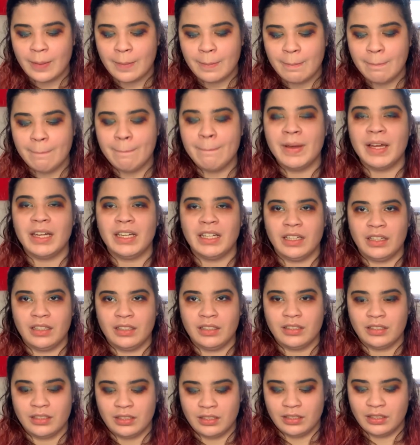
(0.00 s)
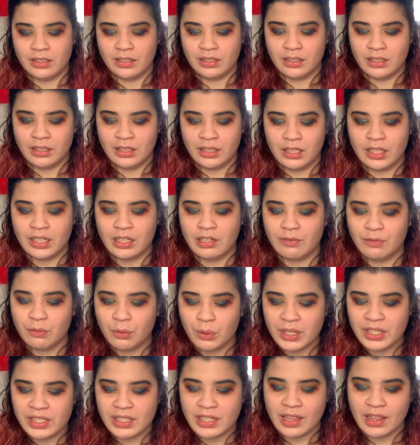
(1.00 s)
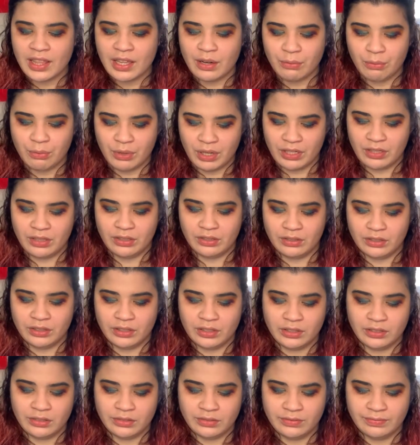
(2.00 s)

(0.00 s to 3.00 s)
Money, in a voice that rustled.